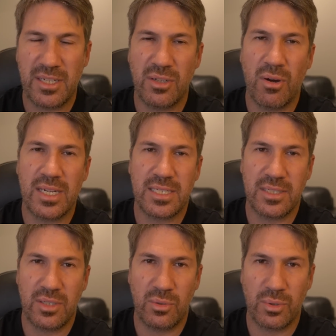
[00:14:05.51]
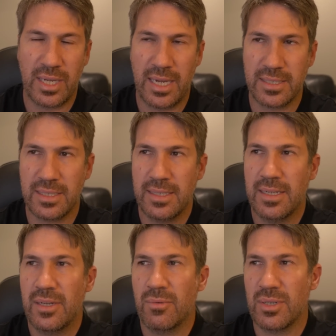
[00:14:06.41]
nicer to look at,
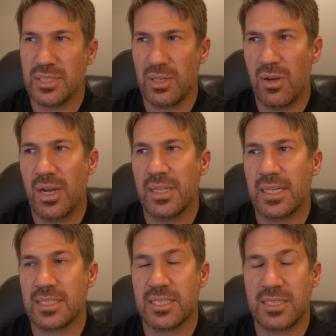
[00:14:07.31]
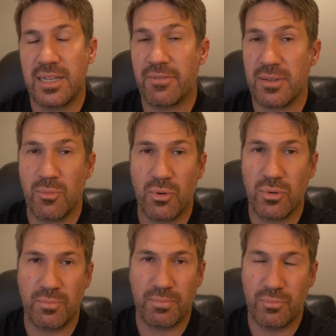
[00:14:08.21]
whereas the HiLux definitely